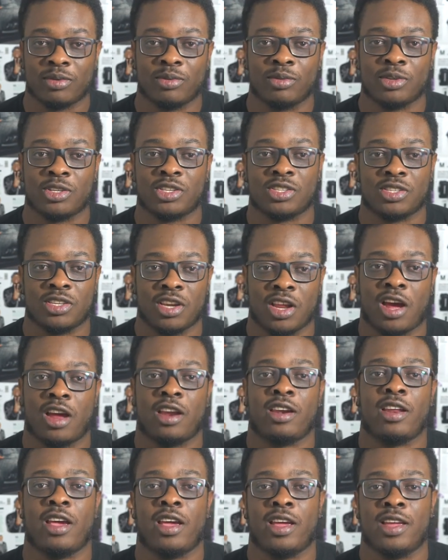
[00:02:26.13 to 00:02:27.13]
which is
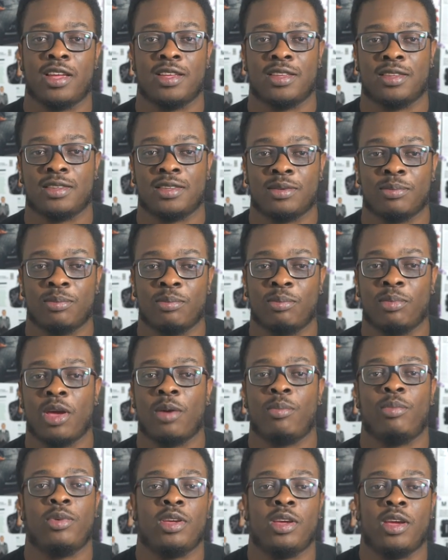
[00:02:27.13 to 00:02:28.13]
not as
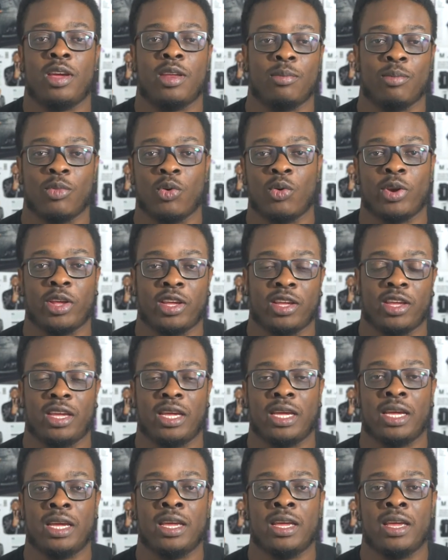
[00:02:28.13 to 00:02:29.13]
peppy and
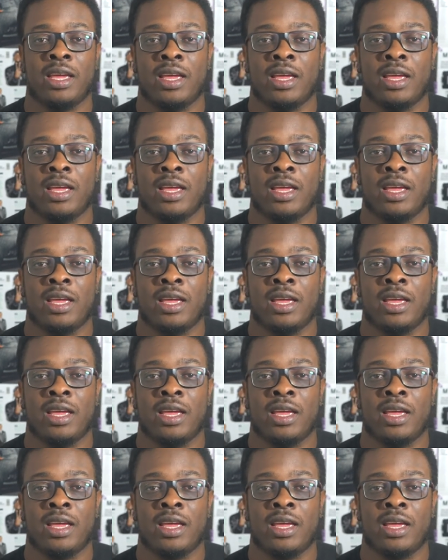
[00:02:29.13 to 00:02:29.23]
morningy